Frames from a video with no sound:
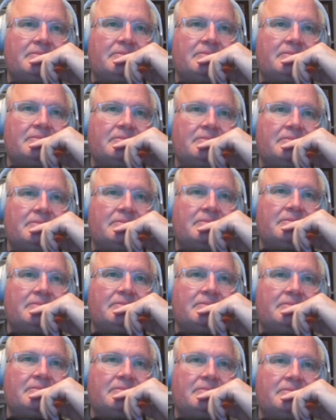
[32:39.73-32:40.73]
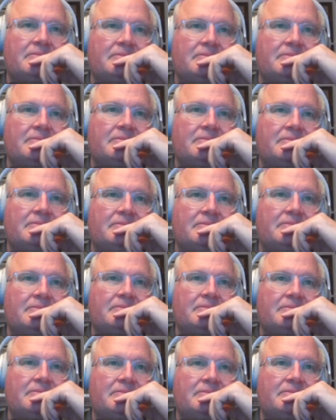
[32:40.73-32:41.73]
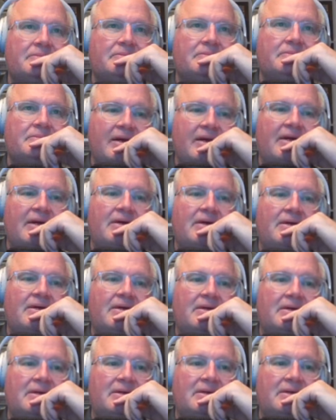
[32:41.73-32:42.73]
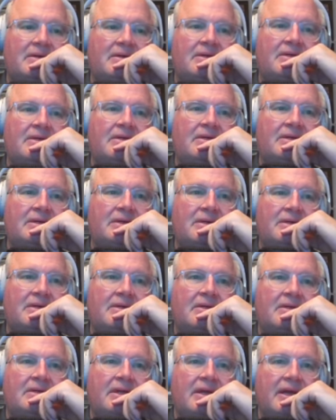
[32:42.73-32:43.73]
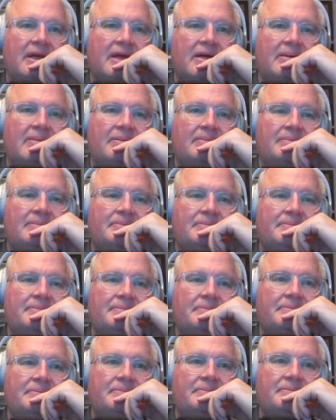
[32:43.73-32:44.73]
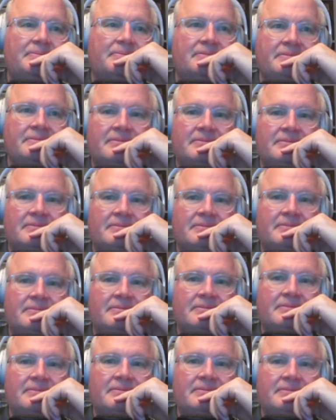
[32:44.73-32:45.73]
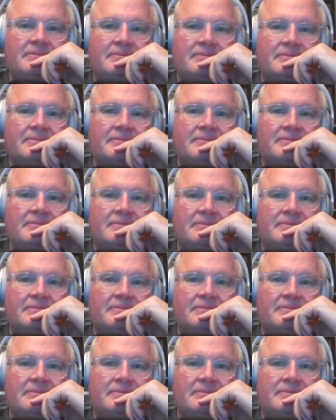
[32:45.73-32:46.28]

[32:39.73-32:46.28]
[no speech]